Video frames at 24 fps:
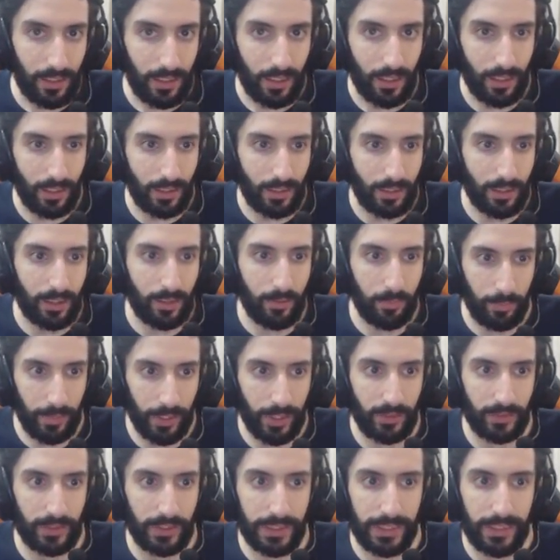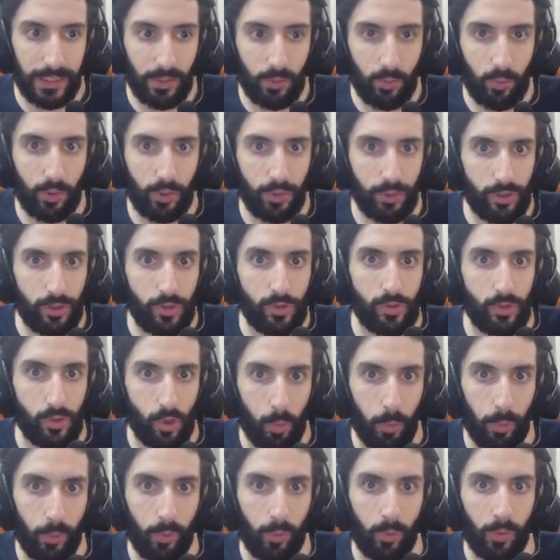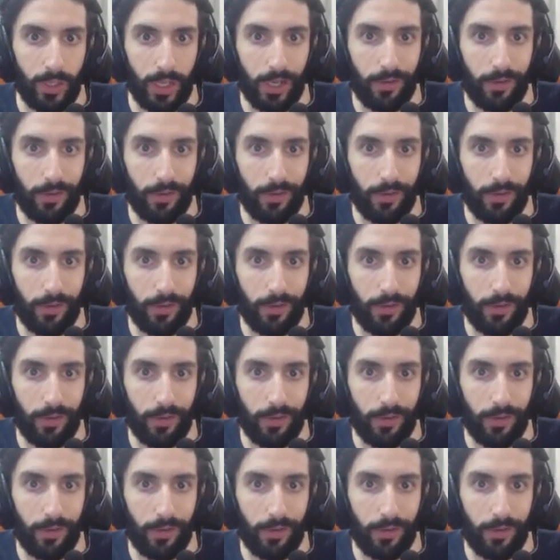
uh, compared to Guild Wars 2's open world.